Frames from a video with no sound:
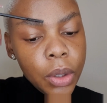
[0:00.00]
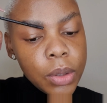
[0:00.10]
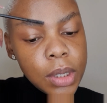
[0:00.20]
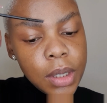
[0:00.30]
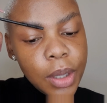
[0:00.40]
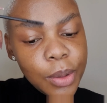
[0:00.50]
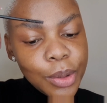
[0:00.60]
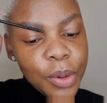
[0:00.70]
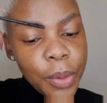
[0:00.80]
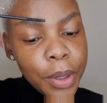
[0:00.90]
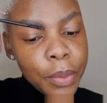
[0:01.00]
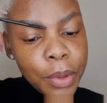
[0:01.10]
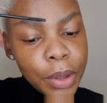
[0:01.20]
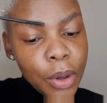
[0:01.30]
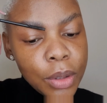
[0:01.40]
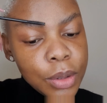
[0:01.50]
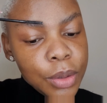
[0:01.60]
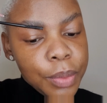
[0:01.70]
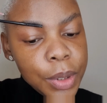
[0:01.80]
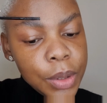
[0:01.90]
You see, they also work with Got
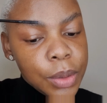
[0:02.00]
To Be.